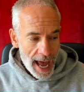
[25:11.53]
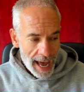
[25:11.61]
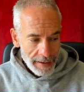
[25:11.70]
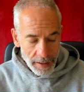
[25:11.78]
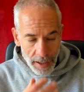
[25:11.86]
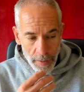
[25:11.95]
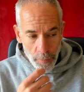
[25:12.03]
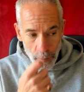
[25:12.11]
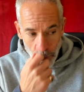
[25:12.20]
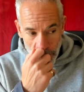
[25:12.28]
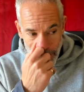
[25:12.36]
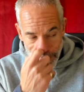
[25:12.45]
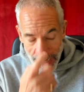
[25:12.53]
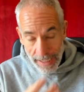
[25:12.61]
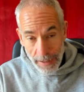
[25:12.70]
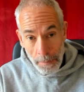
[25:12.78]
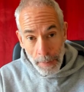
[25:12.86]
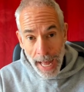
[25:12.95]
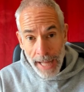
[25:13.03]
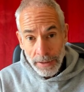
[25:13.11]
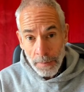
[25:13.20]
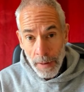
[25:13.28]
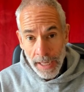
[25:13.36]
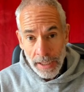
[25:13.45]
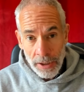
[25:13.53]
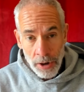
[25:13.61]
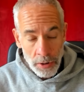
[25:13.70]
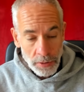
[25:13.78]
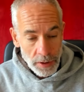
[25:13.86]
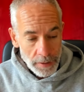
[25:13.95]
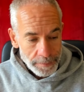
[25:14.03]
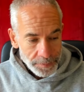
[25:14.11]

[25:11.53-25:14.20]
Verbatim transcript: And we've been compelled by gold.